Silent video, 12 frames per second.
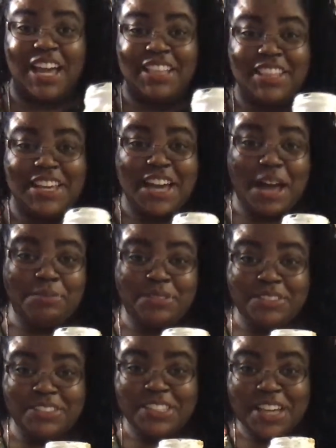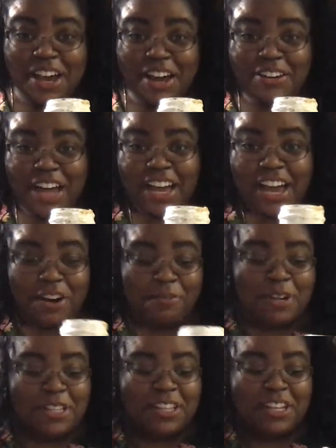I think I'm, look y'all, I gotta
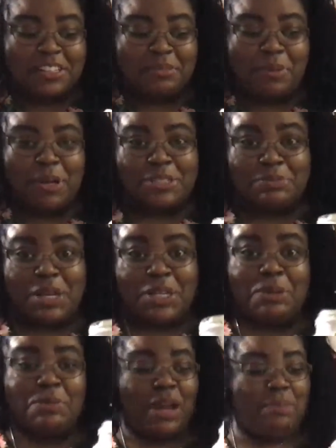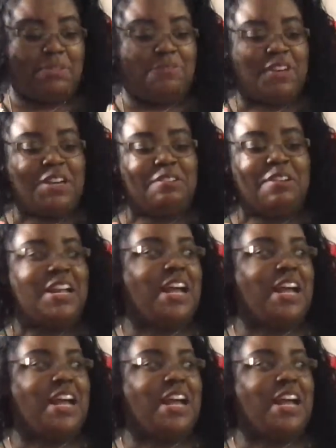rethink the marshmallow, but I'm gonna figure it